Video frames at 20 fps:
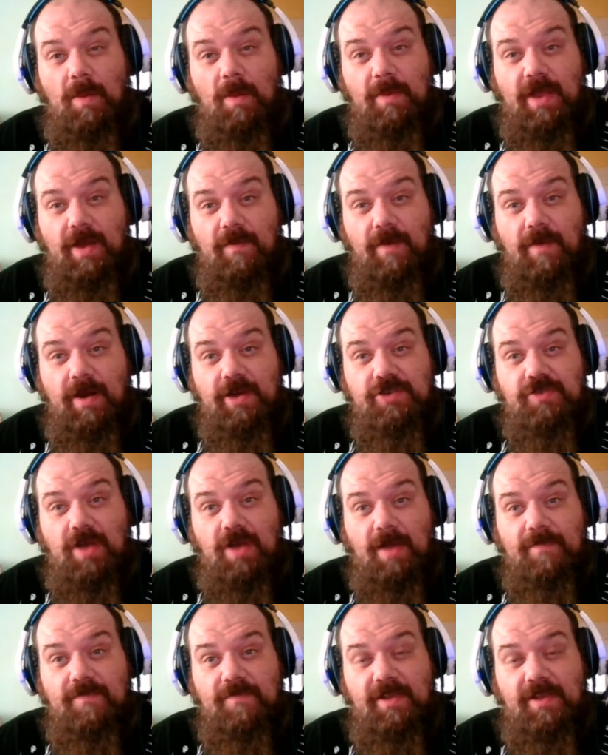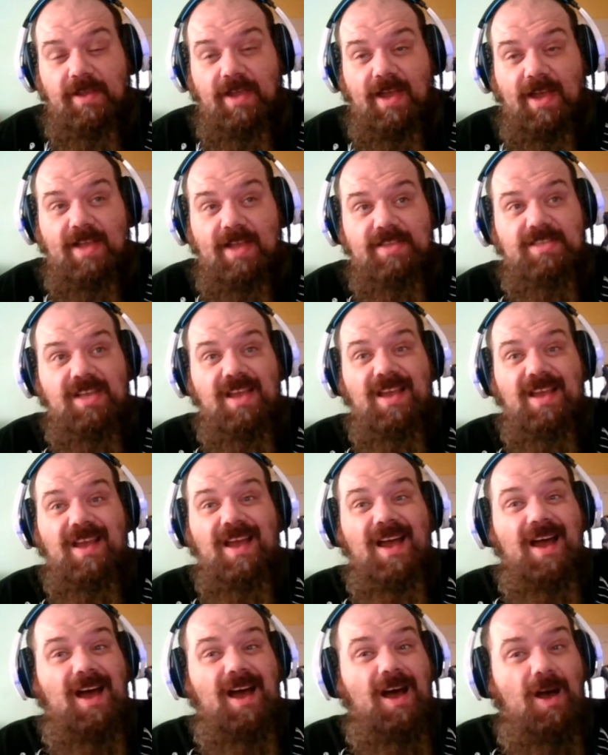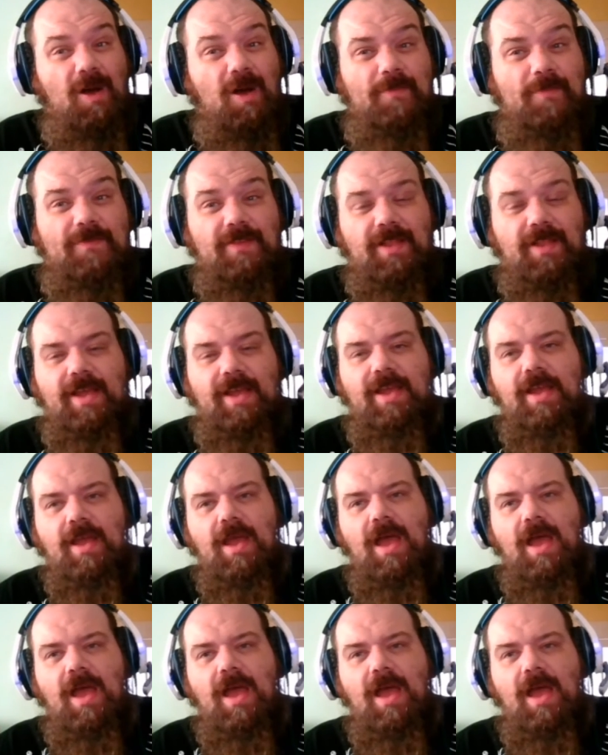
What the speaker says: I'm getting ready to drop for you guys. Hopefully,